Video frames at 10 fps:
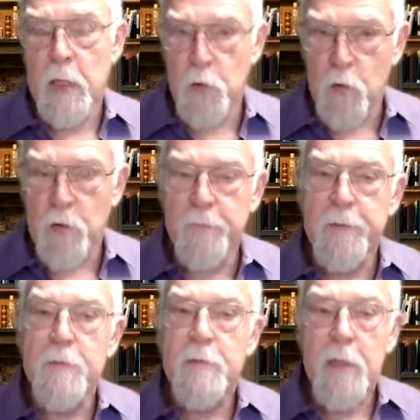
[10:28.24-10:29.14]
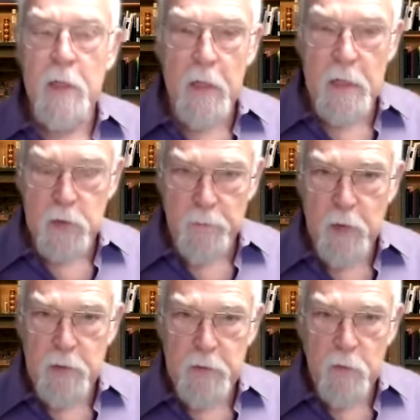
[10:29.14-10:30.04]
in Europe and lots of
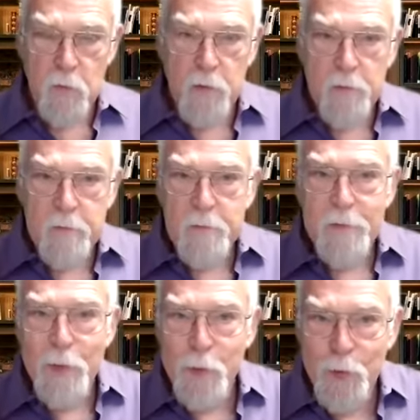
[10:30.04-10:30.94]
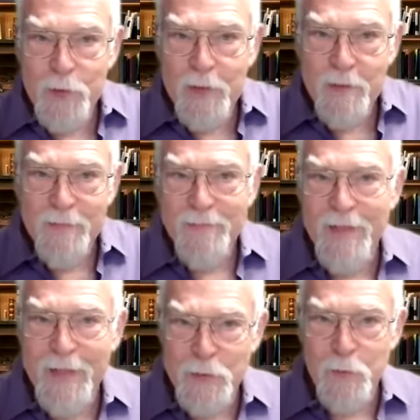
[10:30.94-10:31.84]
parts of the world, in Turkey,
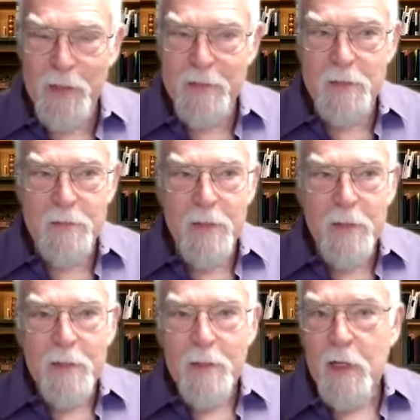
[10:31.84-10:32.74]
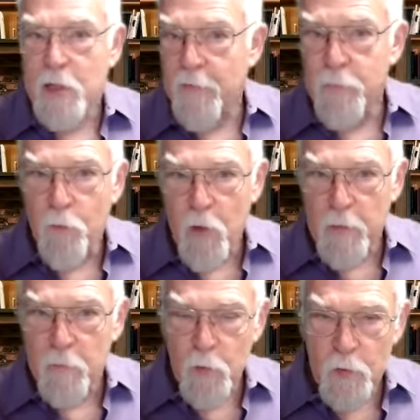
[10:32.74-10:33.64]
lots of places. I love the
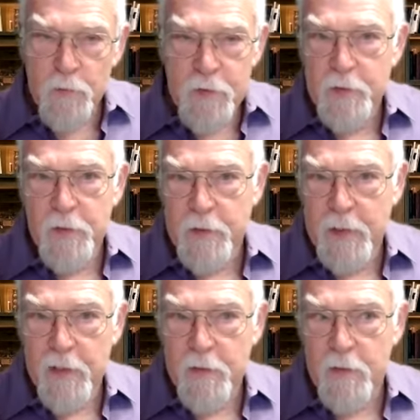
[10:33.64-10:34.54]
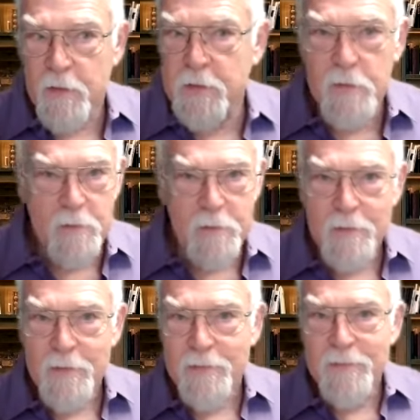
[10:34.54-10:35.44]
Roman ruins in Turkey. You know, it's
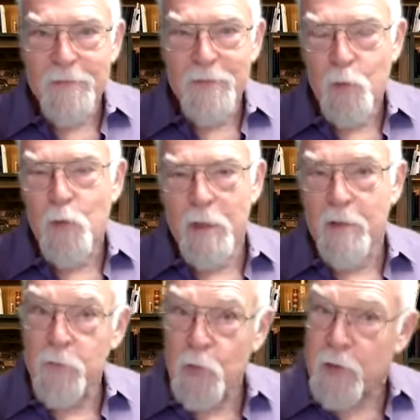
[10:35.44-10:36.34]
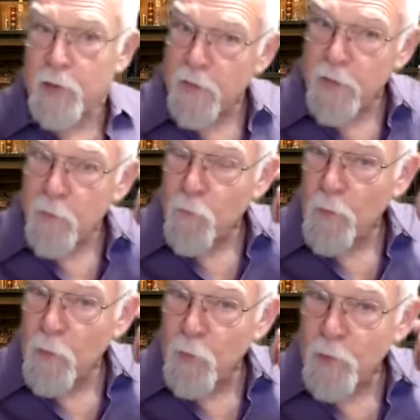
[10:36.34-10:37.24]
think of Turkey and think of
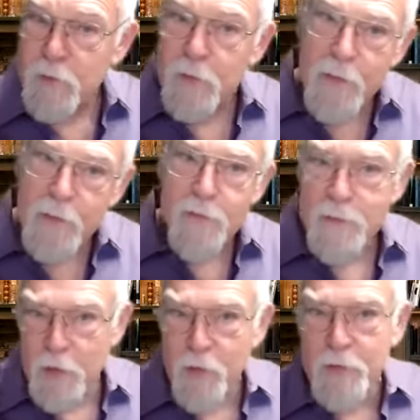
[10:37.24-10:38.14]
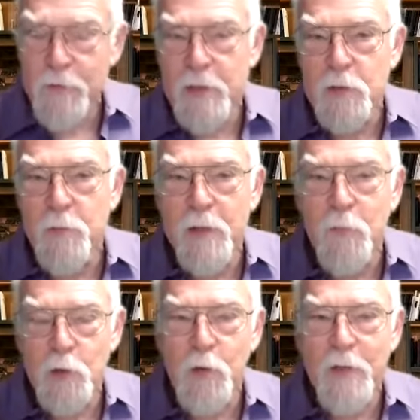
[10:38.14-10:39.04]
Roman ruins. It's like, it's a little stretch, but
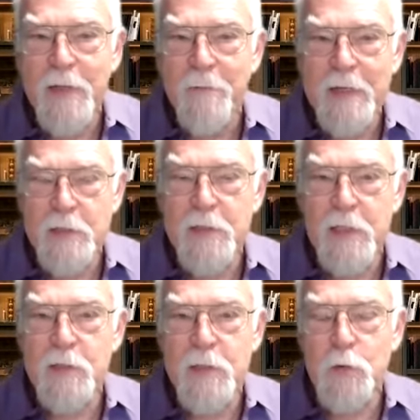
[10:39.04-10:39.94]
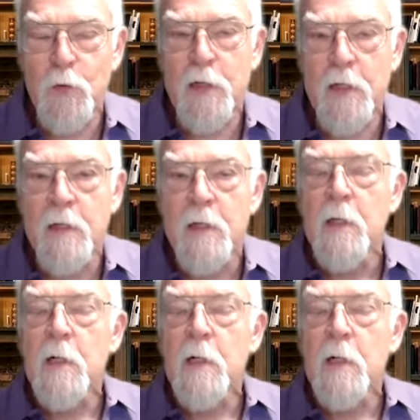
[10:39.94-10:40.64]
most certainly it makes sense historically.